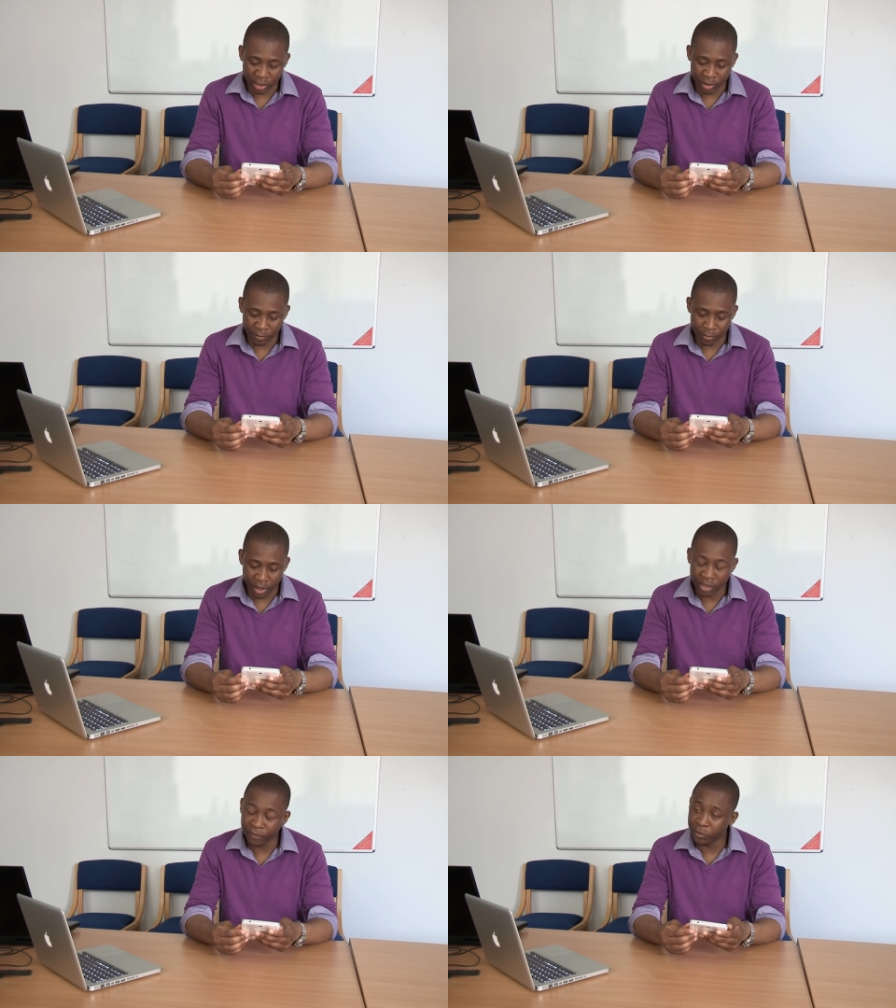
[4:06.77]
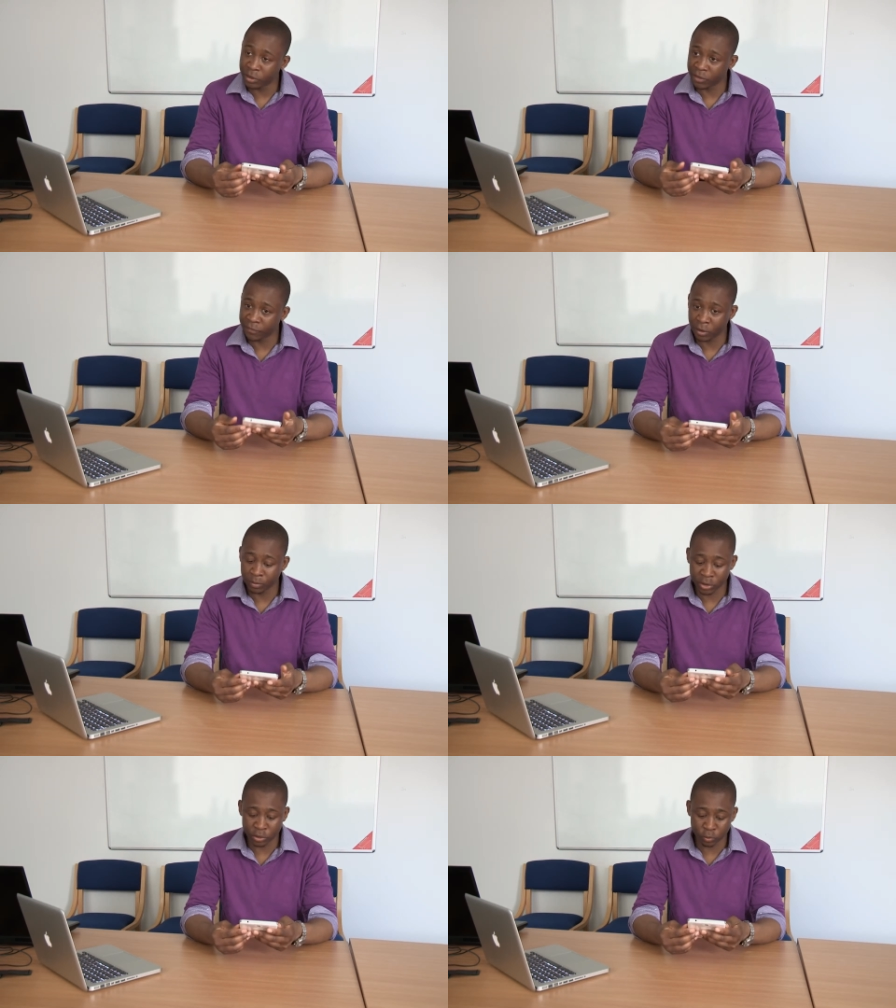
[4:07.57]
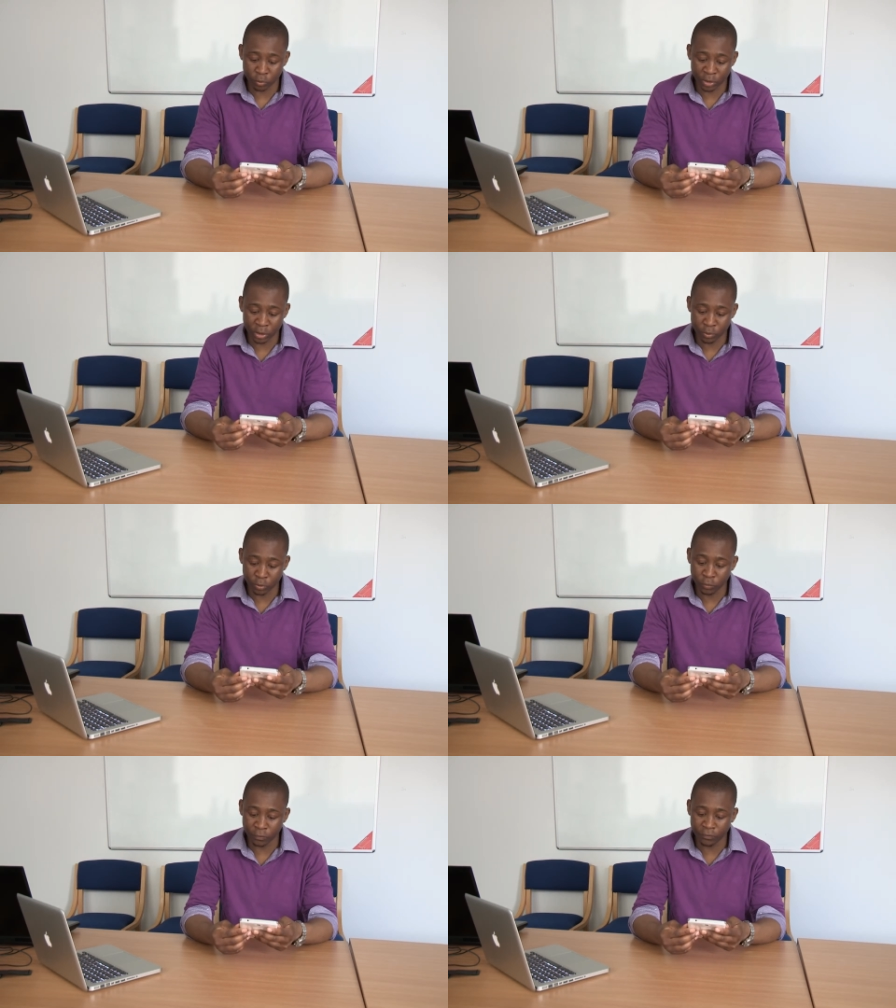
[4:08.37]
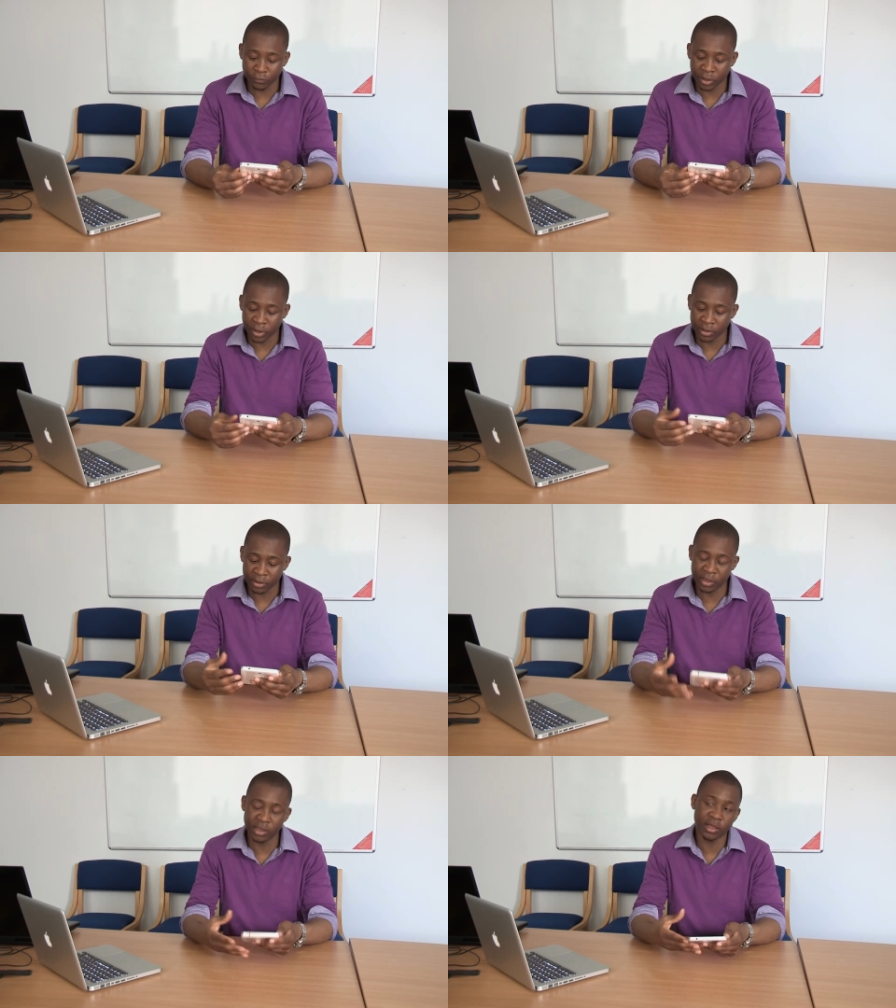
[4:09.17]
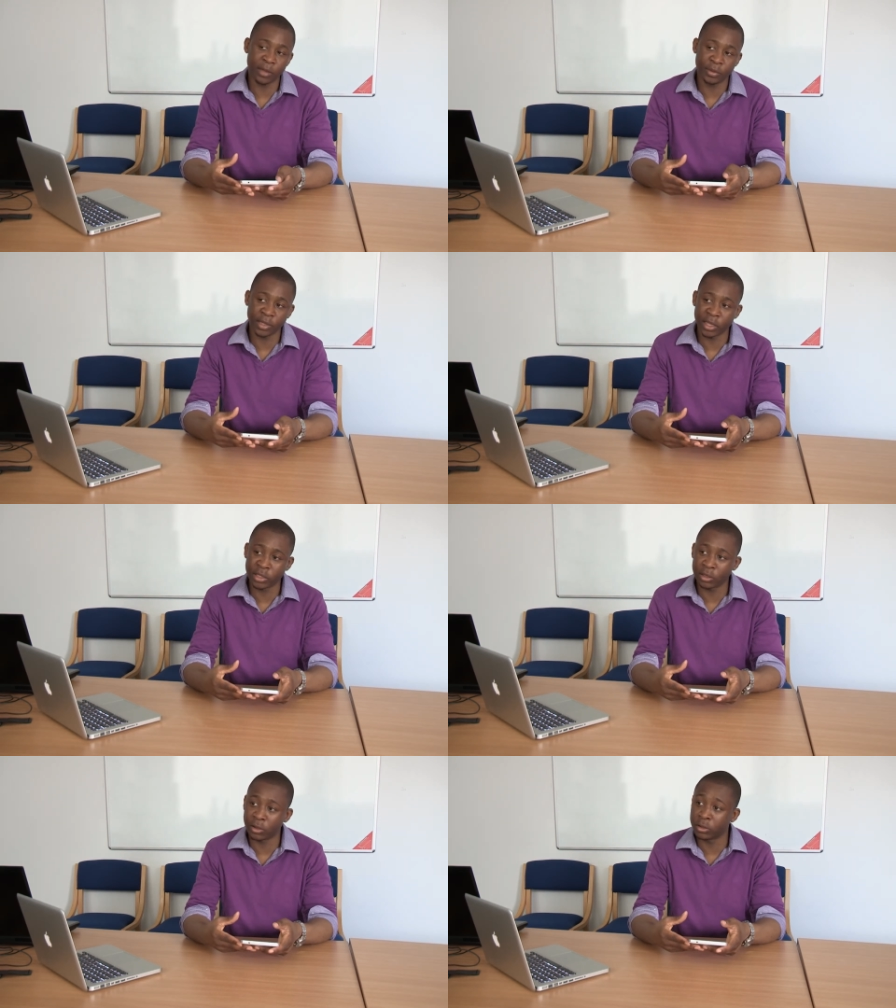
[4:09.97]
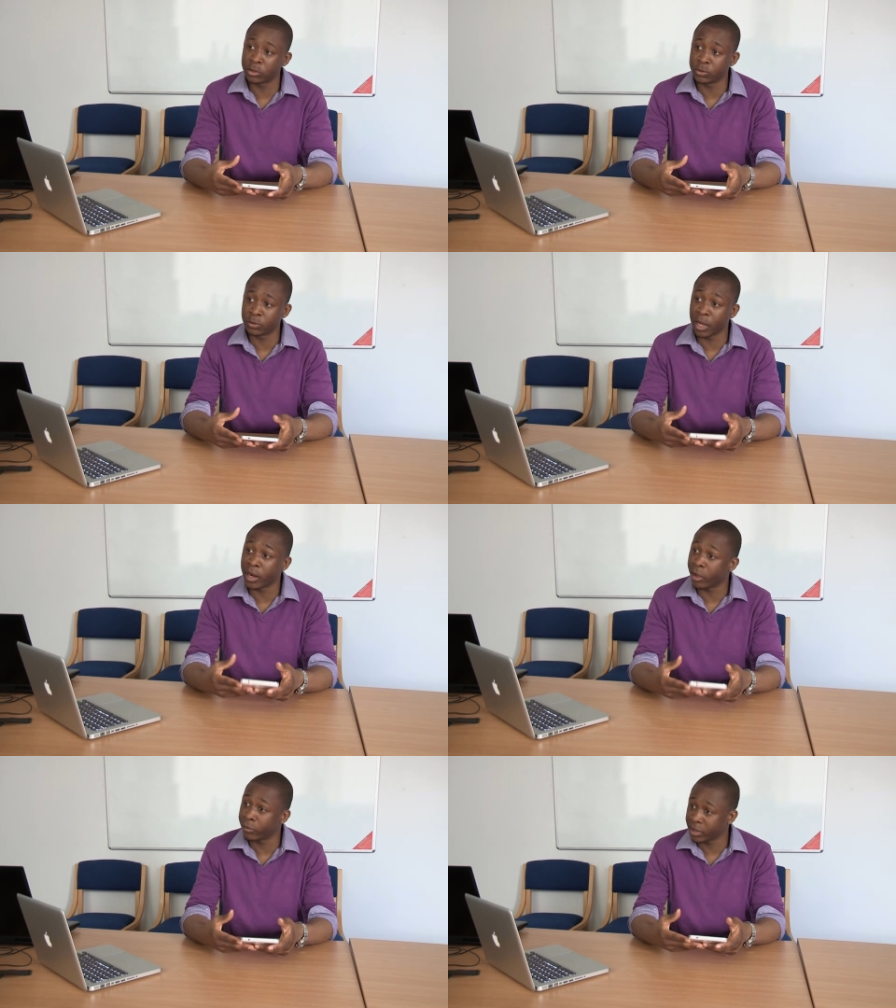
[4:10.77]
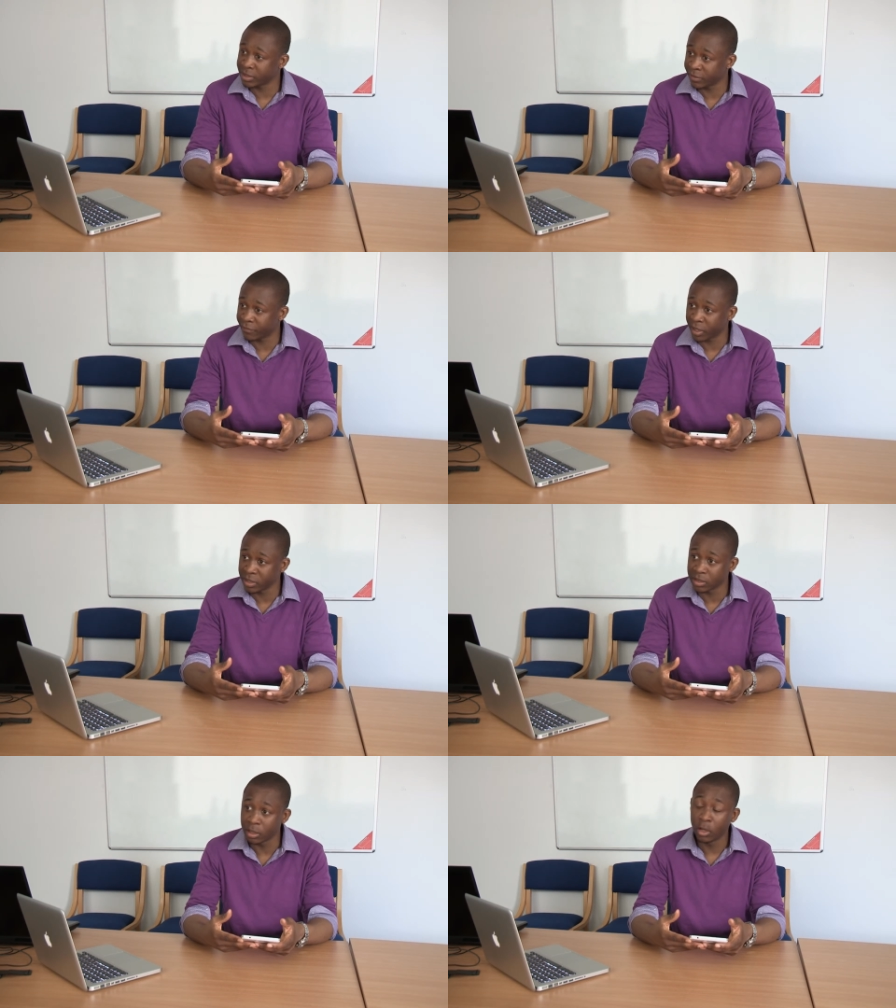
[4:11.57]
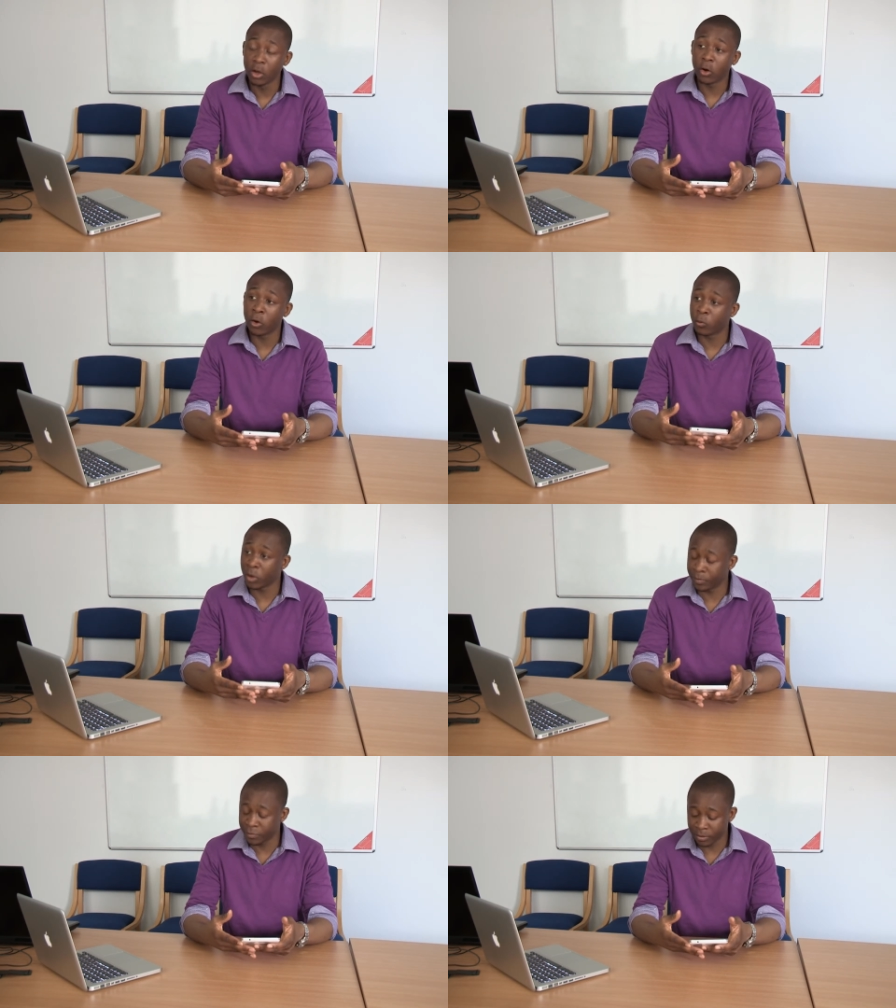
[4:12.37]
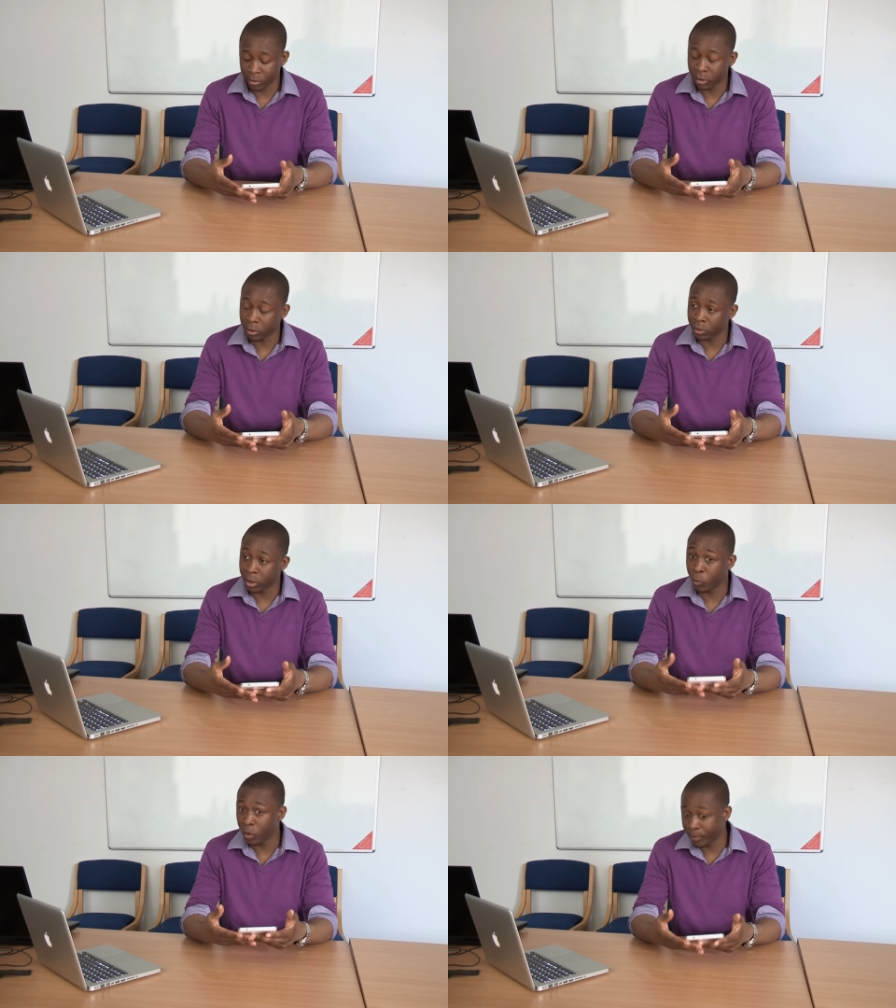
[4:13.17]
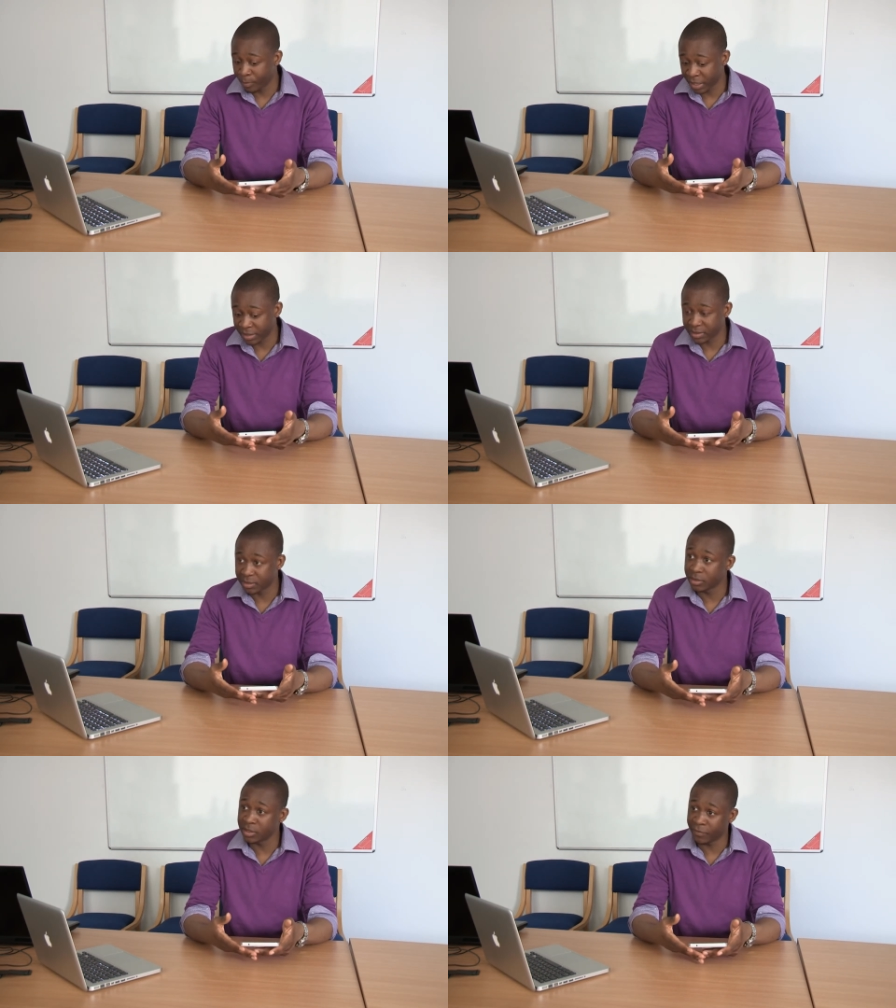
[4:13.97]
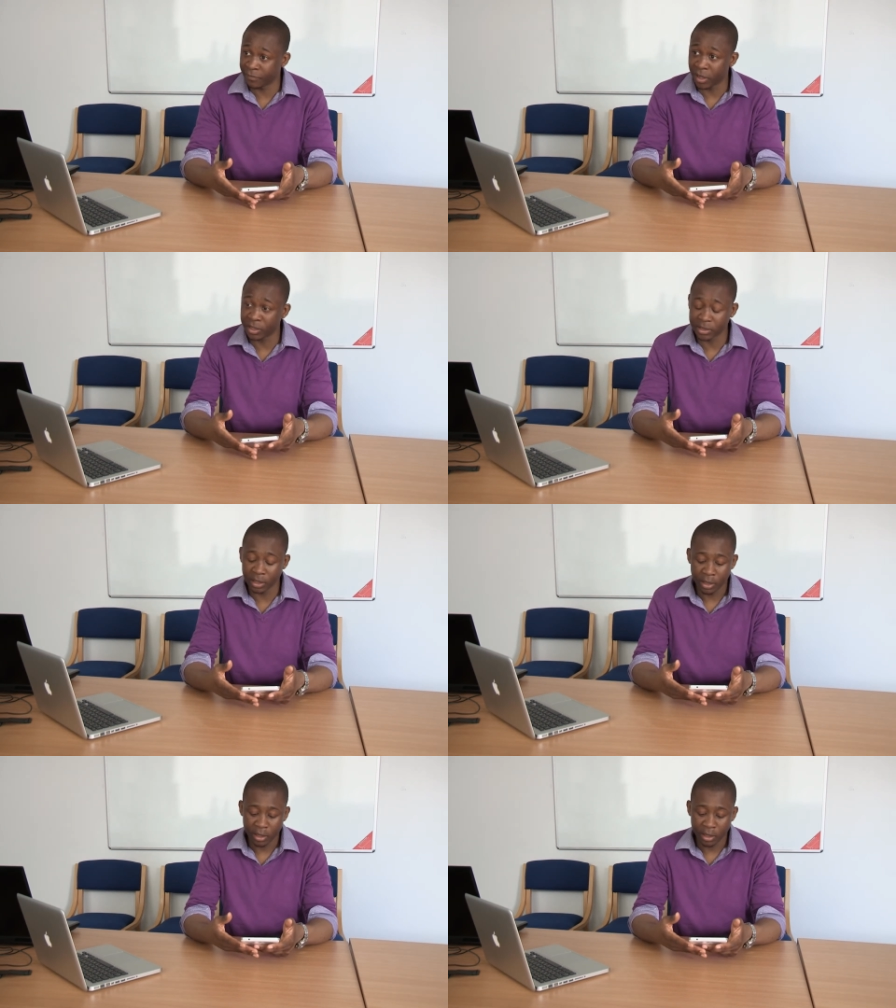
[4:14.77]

Um, other future developments will be to move uh, this application onto an iOS device or web or a web-based device.